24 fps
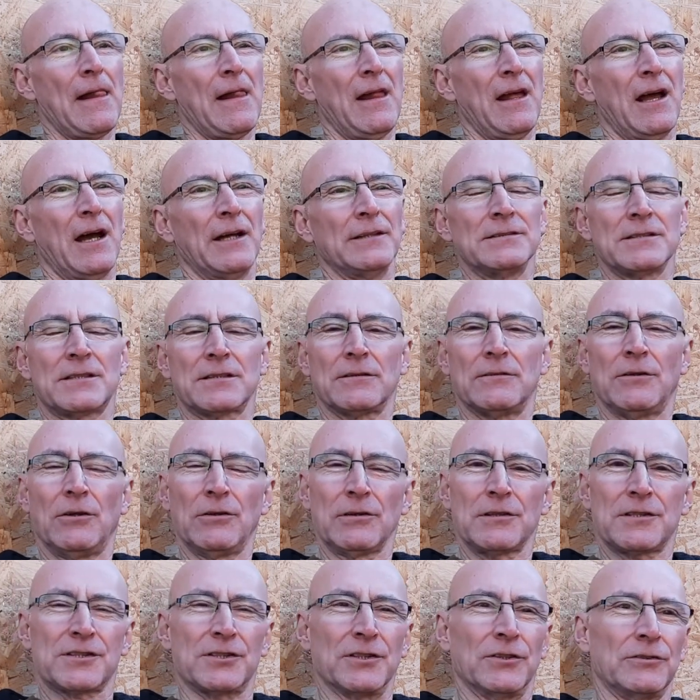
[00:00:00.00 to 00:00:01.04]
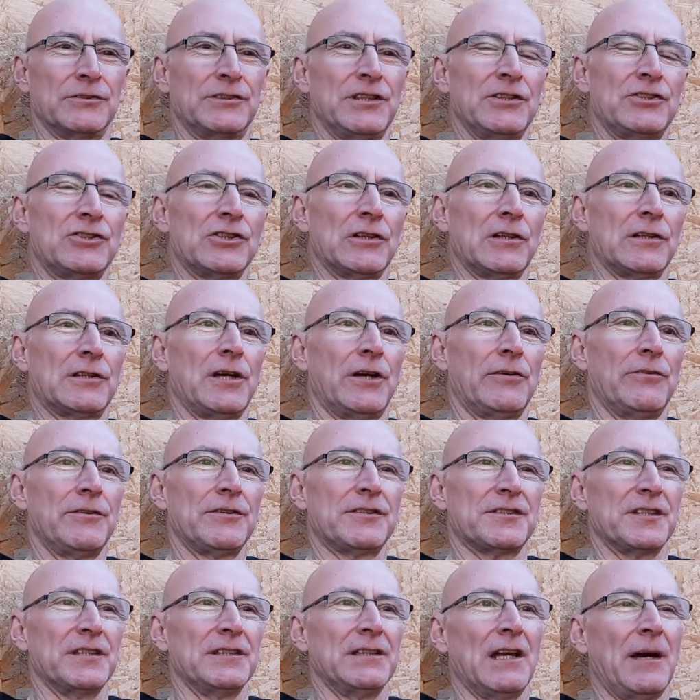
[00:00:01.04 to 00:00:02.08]
And also digital
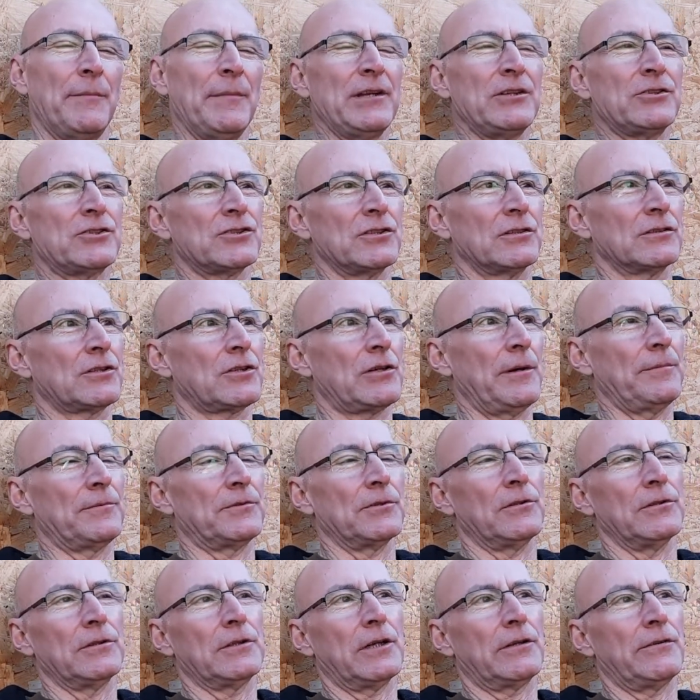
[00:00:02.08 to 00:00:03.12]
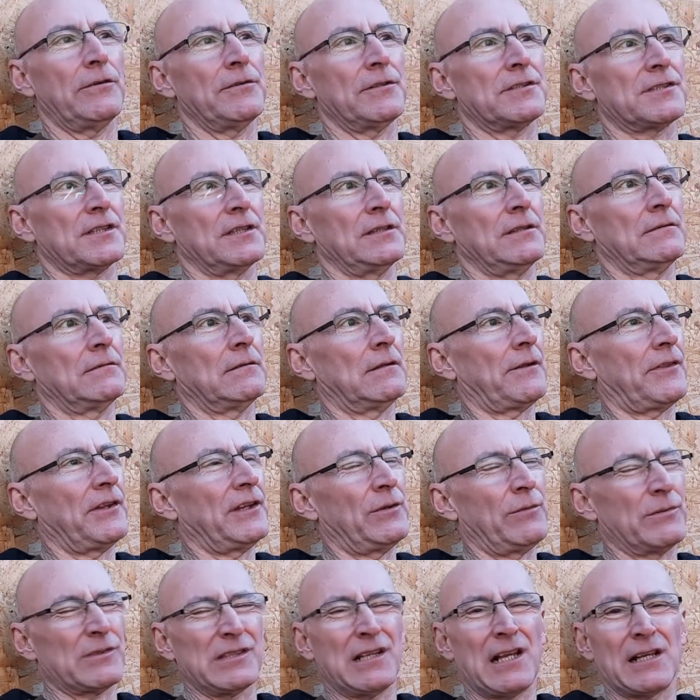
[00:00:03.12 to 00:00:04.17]
currency. I mentioned cryptocurrency, I think it
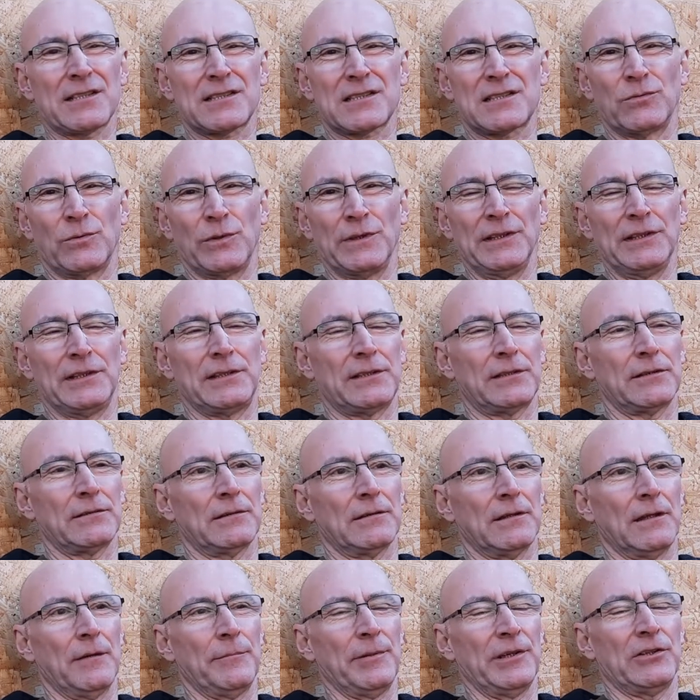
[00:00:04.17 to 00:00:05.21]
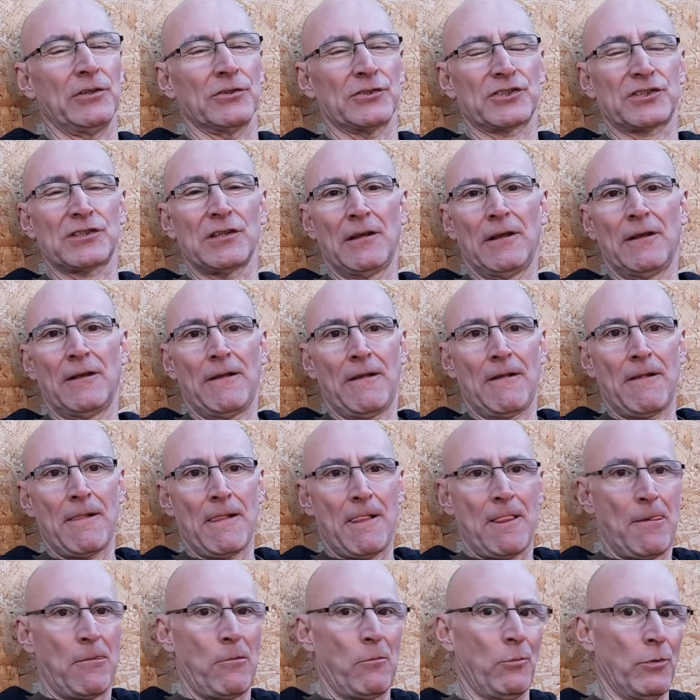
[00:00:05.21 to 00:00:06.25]
was last week, because
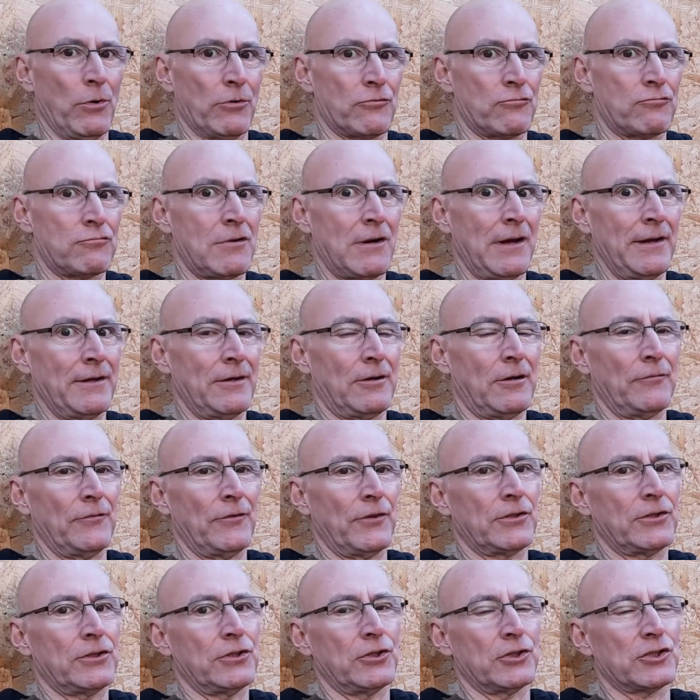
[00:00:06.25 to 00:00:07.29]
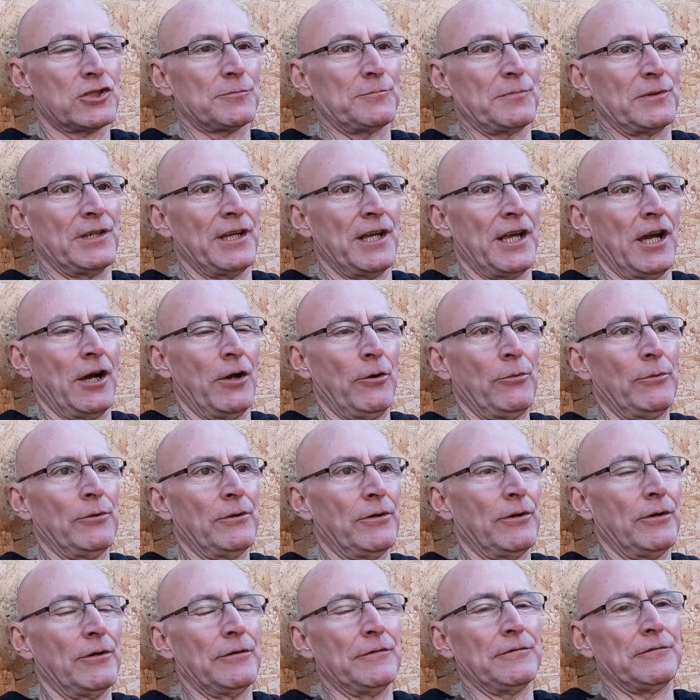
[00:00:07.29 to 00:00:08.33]
we're right on the cusp now
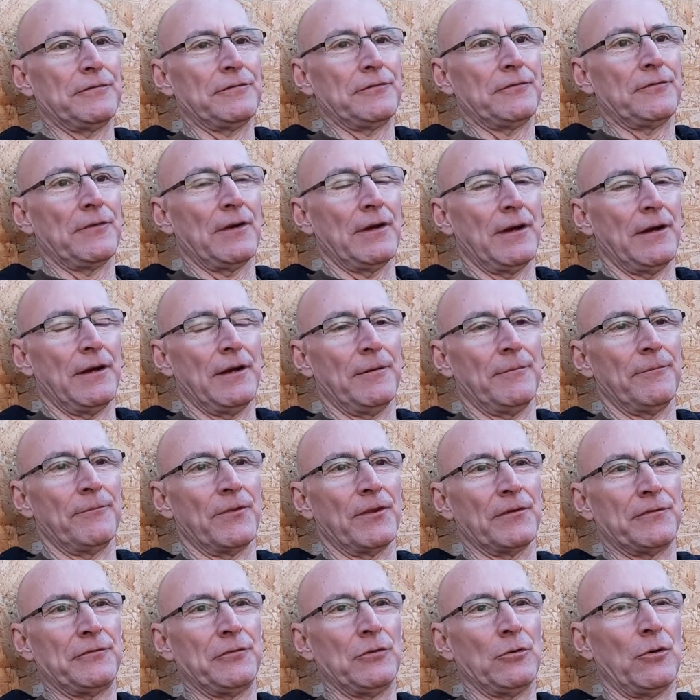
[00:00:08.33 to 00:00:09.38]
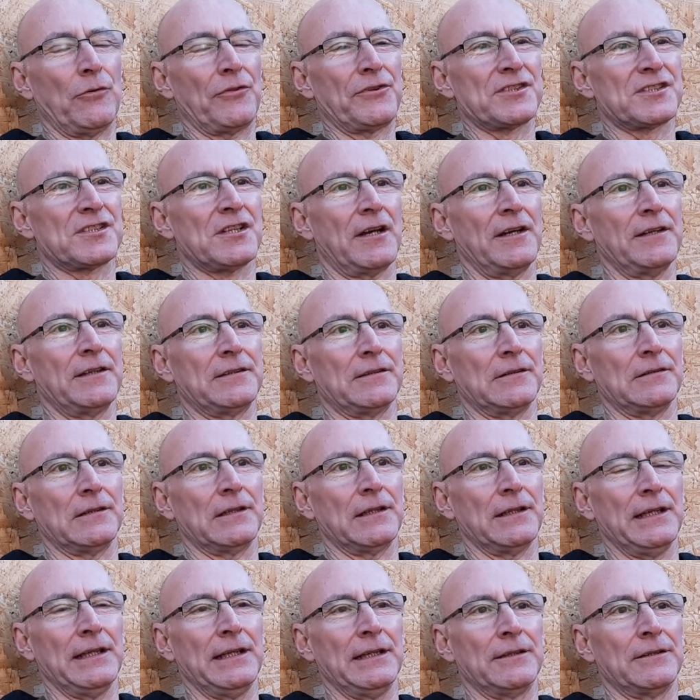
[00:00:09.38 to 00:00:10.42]
of the fourth cycle
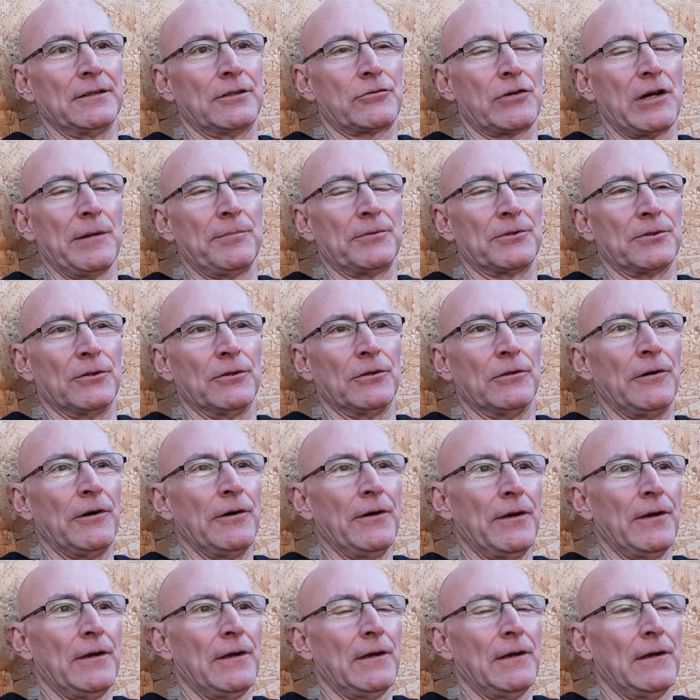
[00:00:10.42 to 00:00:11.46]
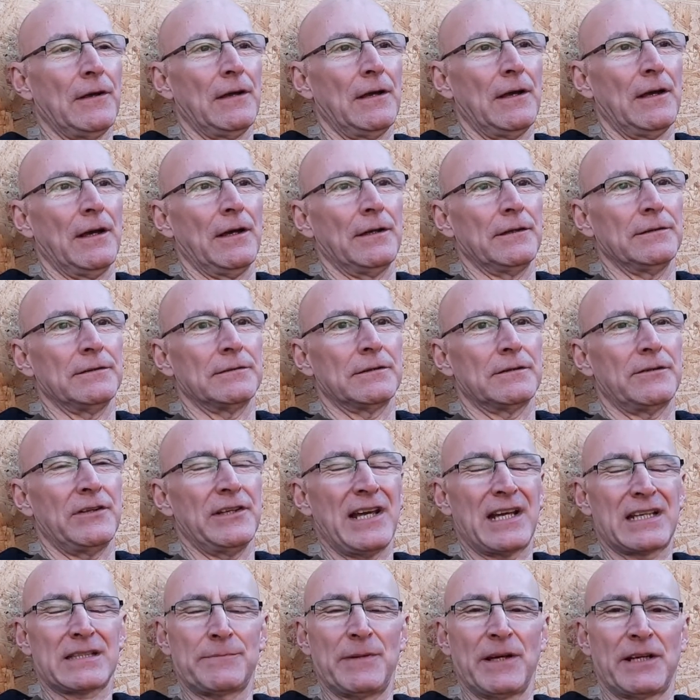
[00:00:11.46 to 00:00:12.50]
in crypto, and the
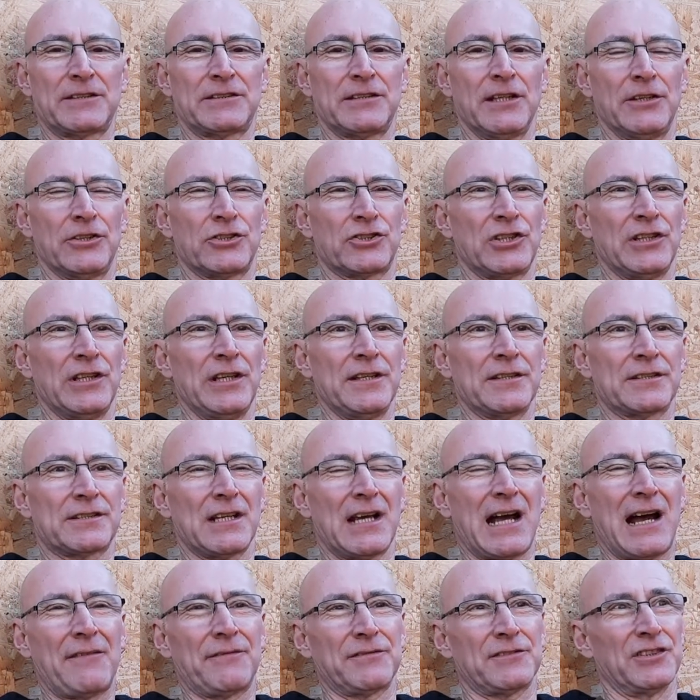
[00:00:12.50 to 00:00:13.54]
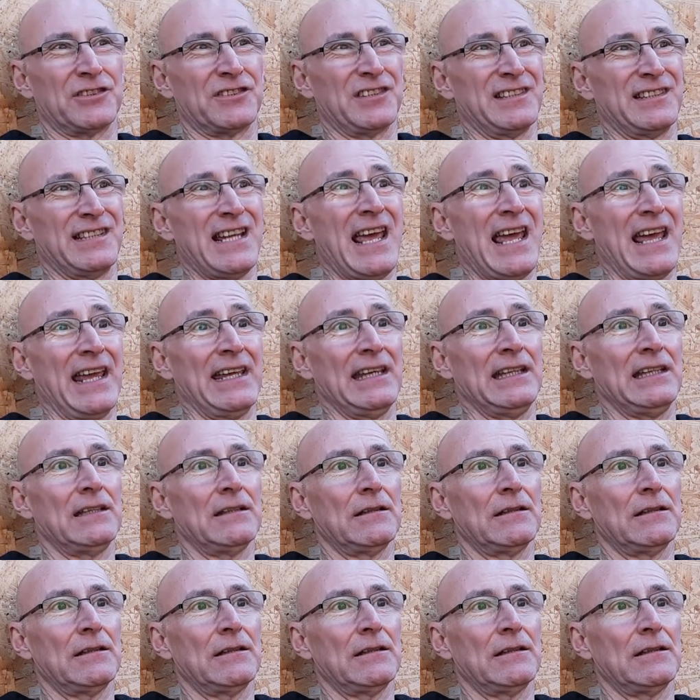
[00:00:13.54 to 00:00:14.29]
expectation is after today,